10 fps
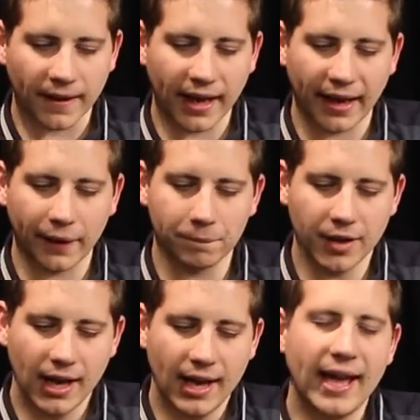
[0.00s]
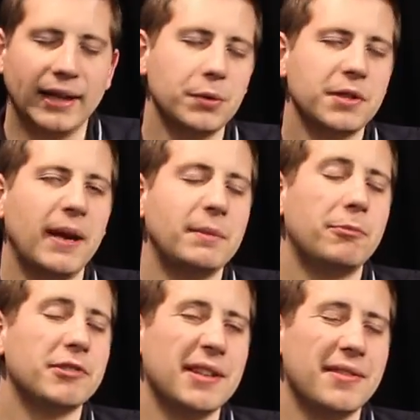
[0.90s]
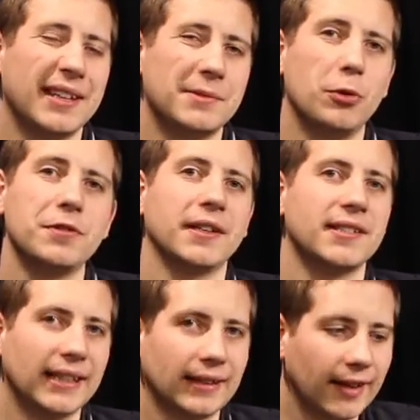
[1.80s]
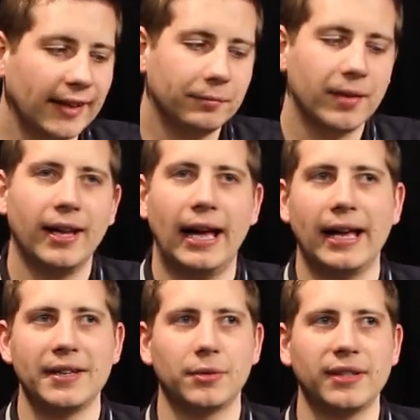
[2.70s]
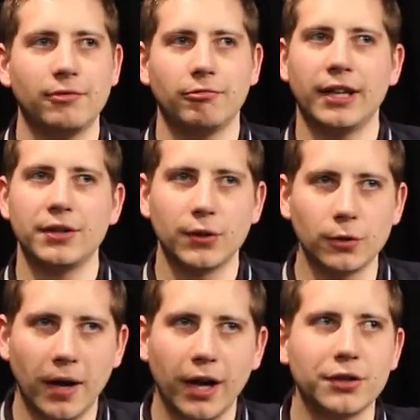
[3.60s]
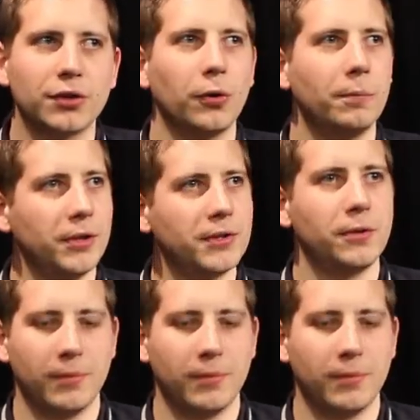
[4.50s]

It also made me present things more succinctly, so I didn't write too much or put too